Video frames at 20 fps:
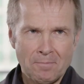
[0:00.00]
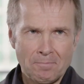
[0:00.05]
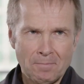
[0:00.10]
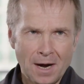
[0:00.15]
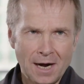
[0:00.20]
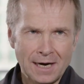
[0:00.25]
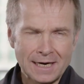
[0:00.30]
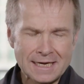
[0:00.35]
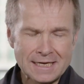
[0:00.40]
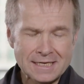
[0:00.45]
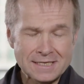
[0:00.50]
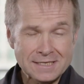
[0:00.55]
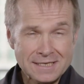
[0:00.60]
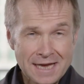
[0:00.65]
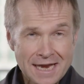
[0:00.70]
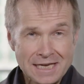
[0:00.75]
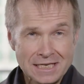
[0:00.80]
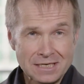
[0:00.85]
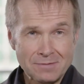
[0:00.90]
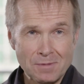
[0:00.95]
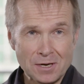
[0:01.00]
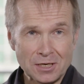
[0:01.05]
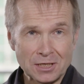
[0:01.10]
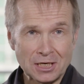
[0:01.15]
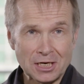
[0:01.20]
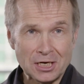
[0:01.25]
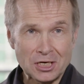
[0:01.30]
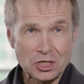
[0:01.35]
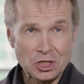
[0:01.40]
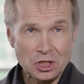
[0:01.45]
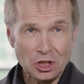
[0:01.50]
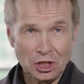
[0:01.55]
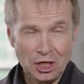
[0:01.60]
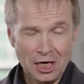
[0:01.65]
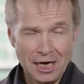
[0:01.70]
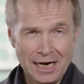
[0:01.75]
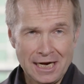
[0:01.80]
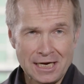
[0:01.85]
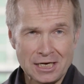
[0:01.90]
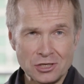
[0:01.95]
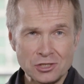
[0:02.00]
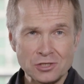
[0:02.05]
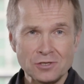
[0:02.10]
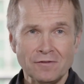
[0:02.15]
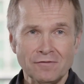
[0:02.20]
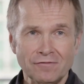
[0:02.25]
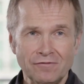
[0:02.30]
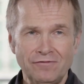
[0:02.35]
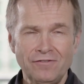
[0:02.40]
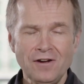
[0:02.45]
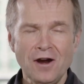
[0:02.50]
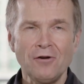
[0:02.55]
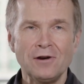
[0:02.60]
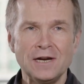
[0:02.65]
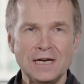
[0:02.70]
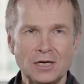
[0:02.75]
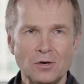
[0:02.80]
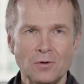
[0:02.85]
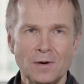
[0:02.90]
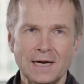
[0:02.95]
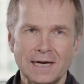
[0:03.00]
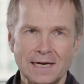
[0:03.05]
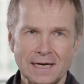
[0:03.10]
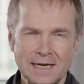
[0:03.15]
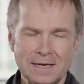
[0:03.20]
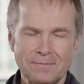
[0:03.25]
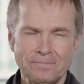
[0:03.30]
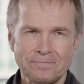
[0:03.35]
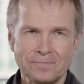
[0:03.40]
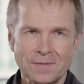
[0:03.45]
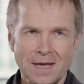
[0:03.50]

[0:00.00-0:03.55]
market sentiment can change very quickly.